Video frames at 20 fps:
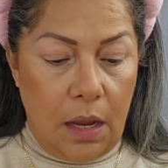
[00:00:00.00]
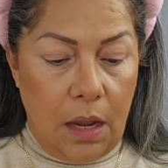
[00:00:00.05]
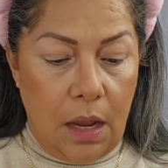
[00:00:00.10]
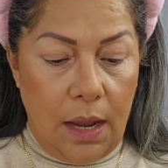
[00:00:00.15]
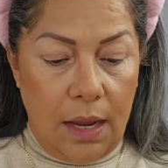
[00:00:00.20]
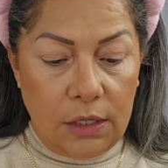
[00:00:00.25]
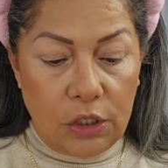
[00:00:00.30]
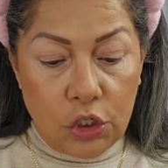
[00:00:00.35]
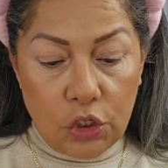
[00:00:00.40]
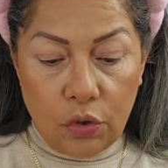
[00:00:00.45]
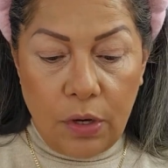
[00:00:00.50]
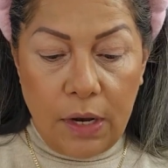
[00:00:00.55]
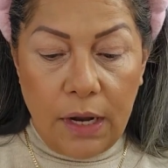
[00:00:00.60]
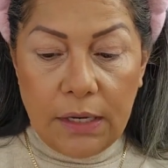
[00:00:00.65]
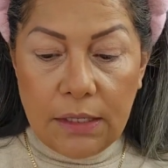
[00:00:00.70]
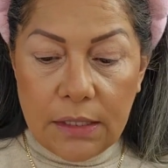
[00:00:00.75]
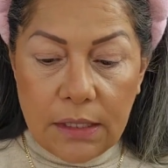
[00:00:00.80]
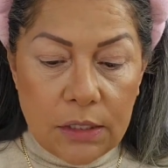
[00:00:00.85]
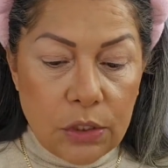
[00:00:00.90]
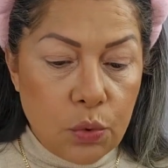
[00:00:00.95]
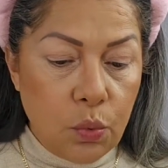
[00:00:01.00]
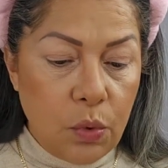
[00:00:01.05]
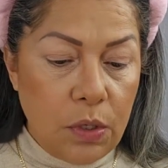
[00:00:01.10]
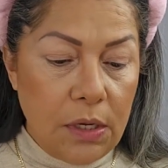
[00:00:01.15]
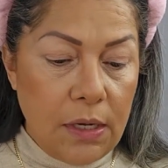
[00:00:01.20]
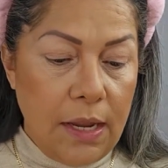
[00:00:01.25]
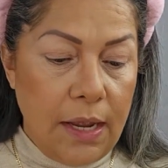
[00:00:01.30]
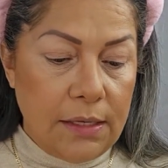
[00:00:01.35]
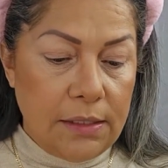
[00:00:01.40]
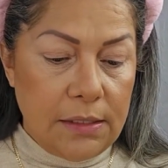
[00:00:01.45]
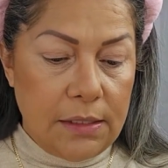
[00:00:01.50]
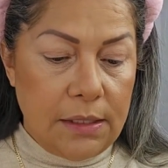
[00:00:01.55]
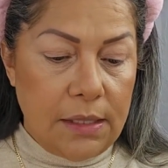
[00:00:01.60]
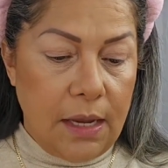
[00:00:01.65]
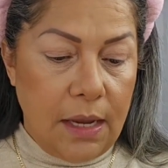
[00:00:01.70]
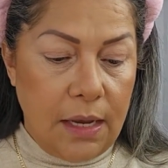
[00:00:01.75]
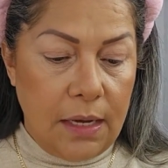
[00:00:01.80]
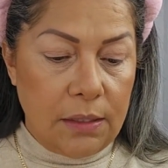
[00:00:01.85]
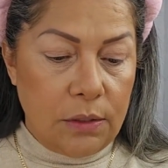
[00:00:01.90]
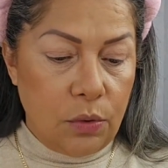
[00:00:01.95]
I tried this one last
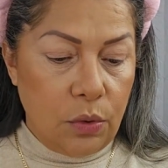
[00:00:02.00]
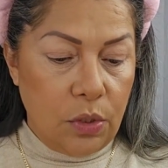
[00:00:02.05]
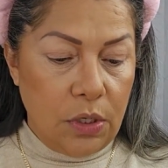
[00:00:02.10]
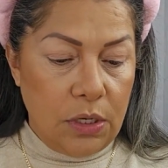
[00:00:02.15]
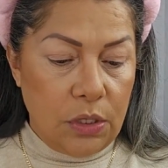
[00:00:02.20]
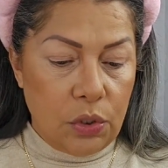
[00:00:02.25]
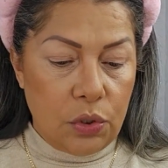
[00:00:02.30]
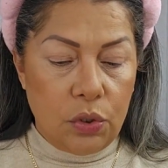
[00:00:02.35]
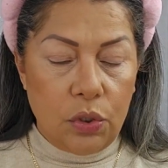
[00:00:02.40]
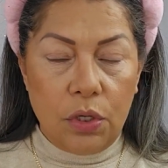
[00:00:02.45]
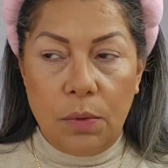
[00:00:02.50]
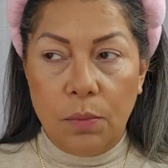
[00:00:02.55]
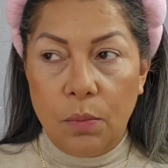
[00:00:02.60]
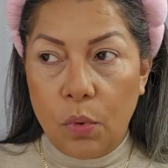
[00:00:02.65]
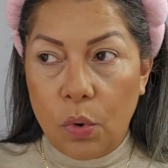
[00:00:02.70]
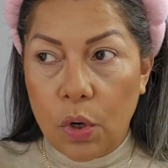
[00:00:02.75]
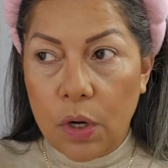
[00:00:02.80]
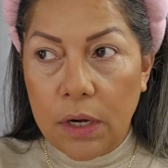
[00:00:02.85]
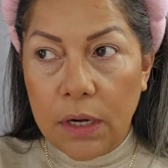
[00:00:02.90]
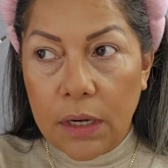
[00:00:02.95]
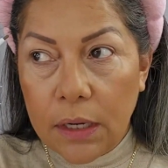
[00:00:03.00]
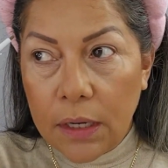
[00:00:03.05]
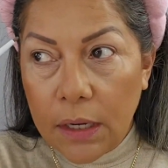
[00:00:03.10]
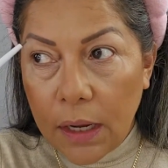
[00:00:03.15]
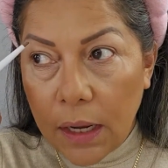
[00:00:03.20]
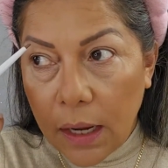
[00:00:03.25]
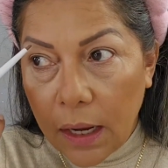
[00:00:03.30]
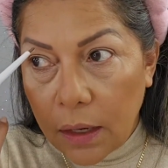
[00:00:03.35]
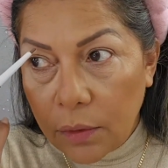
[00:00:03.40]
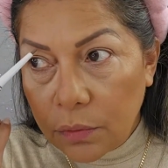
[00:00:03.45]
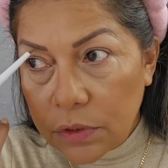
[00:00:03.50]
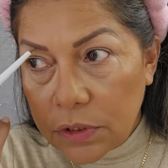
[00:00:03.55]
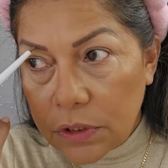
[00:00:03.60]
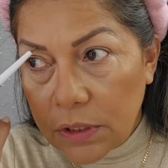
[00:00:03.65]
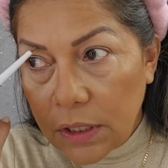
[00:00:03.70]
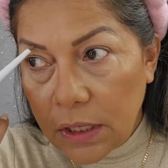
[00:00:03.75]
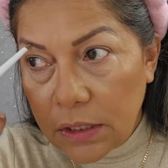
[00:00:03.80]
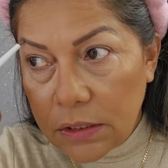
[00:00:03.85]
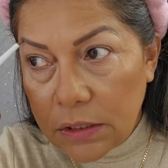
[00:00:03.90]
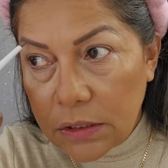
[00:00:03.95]
night or yesterday morning. I was
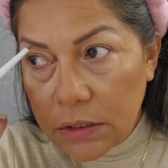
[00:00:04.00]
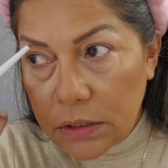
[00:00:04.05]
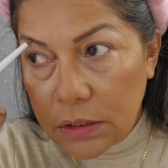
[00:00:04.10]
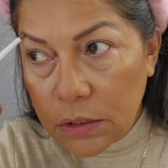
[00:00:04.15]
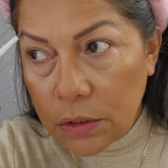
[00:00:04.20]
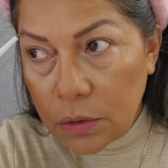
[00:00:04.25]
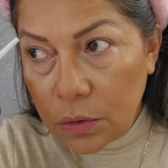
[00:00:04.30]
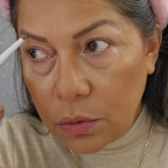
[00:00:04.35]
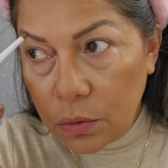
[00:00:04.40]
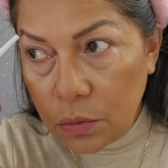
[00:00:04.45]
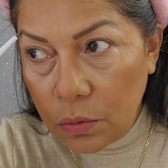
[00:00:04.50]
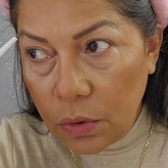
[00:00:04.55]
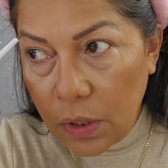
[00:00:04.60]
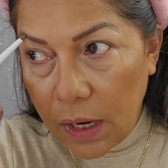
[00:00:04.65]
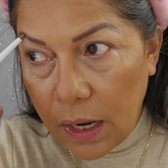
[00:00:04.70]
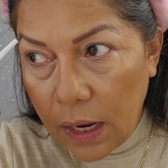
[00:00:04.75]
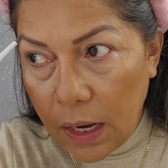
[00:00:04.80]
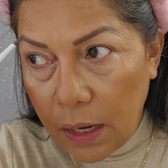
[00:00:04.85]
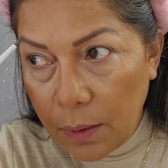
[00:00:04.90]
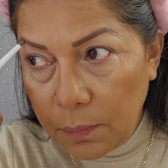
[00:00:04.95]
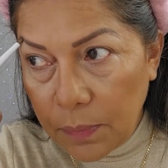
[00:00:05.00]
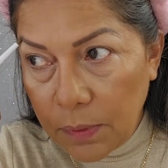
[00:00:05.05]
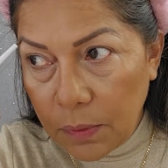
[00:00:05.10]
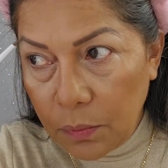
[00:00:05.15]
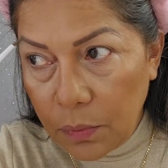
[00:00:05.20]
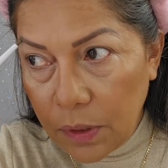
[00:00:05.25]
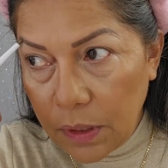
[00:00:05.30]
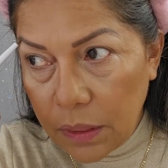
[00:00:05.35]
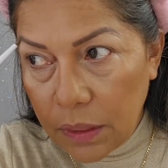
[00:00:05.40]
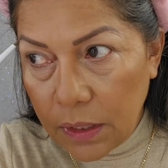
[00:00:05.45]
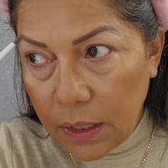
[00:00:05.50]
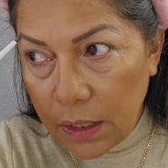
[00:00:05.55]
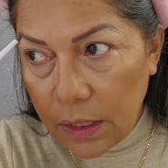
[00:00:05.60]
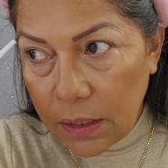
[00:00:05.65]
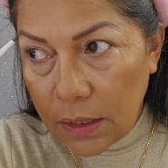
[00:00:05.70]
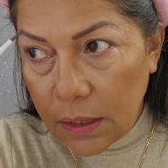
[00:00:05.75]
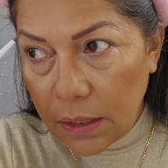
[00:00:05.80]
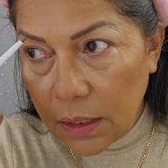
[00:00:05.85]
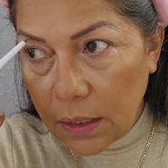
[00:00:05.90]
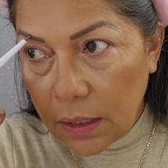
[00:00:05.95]
not too happy with it
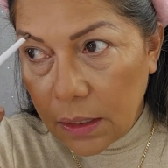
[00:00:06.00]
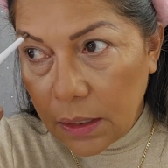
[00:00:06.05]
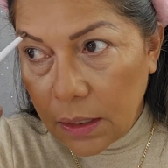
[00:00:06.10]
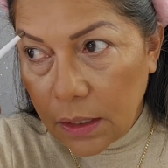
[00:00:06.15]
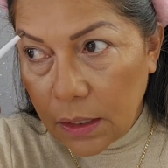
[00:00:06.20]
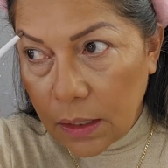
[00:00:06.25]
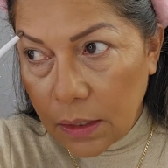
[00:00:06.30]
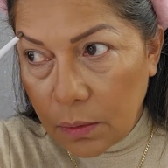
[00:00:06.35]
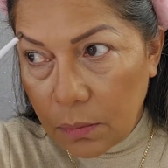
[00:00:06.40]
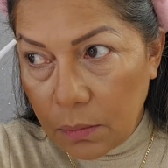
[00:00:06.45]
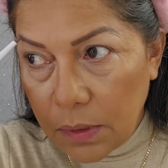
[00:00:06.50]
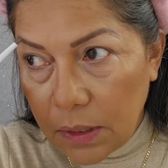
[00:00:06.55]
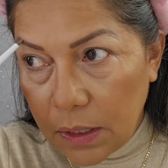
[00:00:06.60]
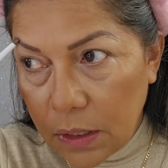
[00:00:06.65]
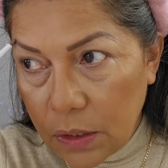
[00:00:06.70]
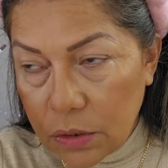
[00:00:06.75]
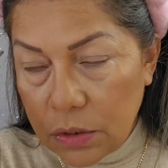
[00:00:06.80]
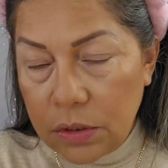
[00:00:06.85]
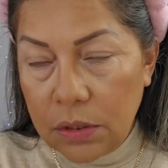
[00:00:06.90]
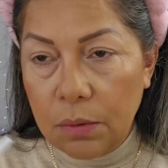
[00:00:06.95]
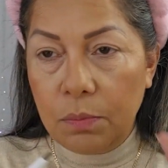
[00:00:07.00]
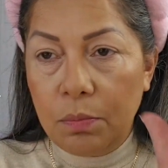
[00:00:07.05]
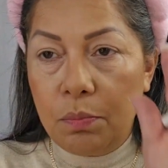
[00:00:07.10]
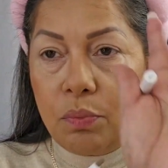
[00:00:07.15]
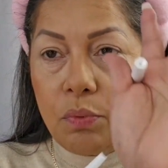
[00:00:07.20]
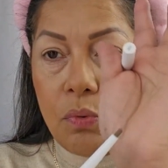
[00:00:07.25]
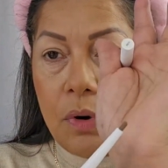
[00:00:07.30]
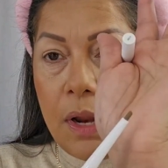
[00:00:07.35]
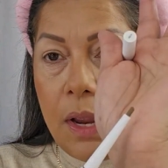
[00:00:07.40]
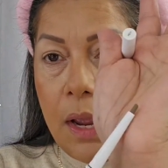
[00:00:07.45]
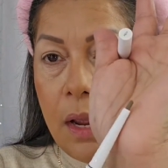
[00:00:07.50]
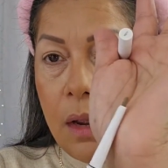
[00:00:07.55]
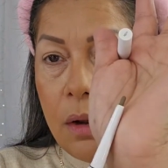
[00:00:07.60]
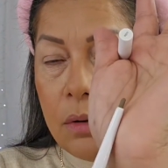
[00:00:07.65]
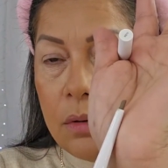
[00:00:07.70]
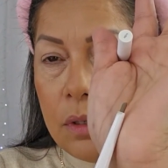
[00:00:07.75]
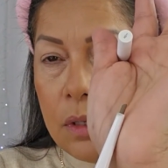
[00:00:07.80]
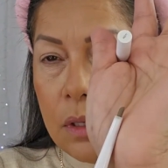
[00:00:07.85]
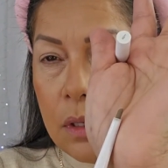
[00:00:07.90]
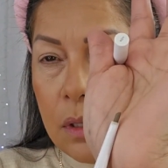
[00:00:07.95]
because the
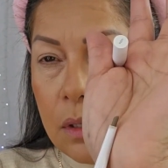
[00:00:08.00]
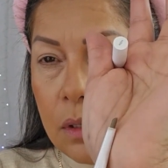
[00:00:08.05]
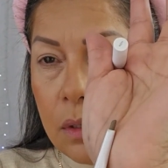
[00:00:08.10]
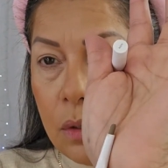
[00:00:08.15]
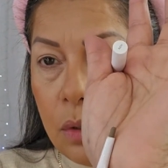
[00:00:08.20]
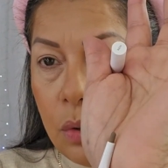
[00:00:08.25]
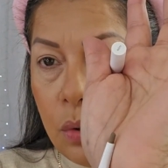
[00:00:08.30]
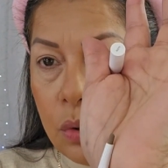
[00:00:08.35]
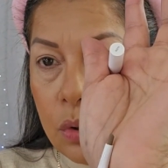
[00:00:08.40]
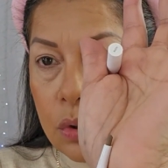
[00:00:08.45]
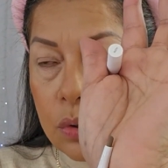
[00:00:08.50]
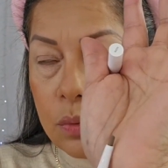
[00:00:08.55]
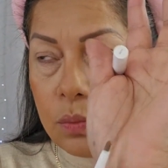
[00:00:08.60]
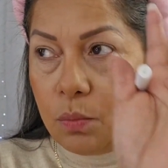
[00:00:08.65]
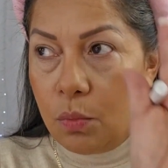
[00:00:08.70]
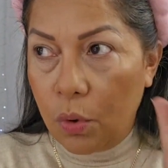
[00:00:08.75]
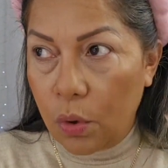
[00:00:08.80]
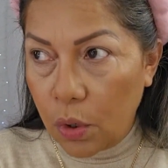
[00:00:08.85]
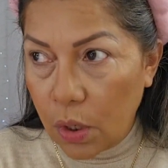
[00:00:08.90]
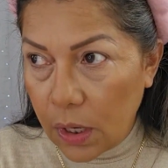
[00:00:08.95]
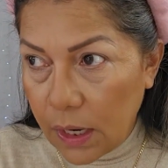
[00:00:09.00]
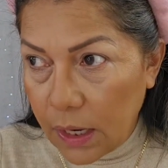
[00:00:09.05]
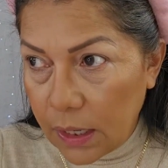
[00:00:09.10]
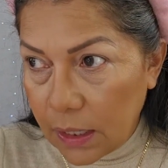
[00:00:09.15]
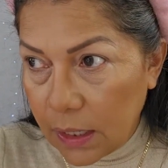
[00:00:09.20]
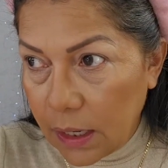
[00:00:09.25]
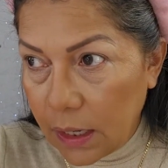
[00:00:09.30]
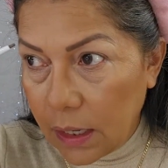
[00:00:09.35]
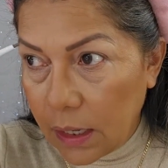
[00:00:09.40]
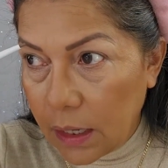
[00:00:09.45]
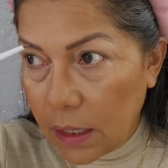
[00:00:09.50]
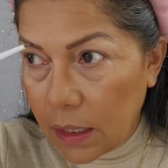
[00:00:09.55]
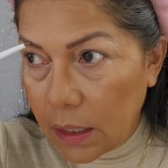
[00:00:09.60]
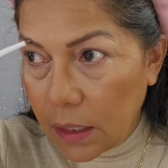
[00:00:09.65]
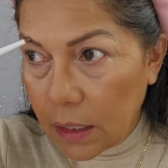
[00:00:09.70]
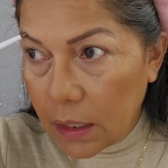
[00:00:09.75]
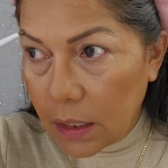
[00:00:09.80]
brown looks more like a